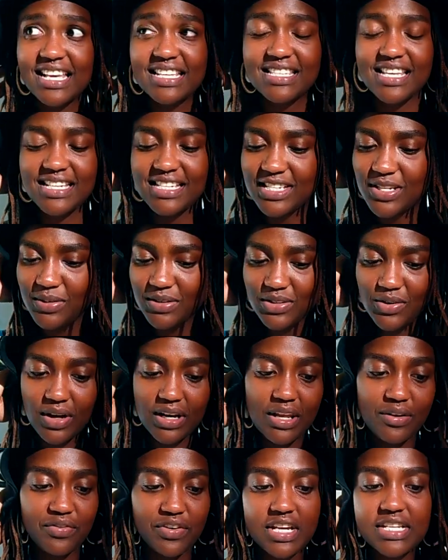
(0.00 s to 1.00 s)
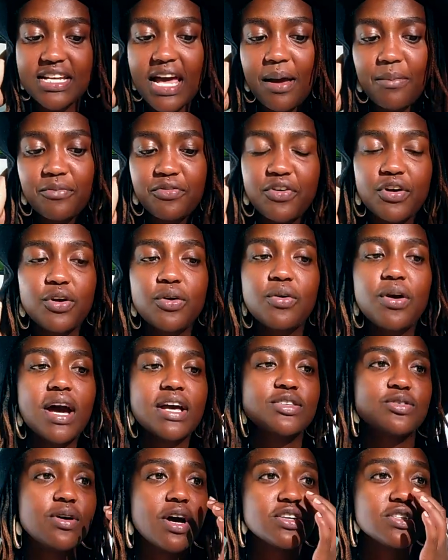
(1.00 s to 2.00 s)
Saturday was the only free time for you
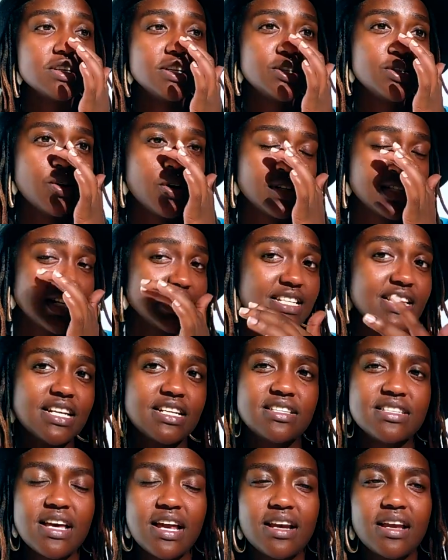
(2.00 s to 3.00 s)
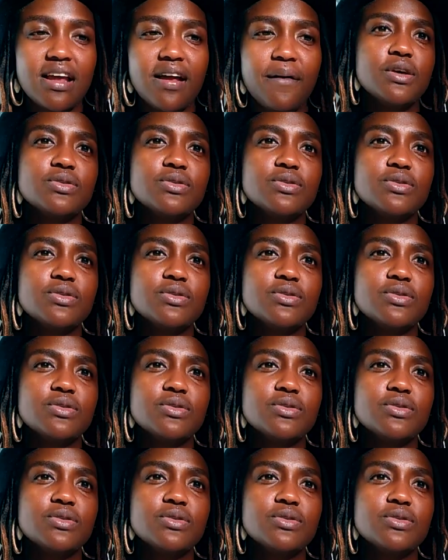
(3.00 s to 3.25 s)
guys to actually talk, Saturday and Sunday.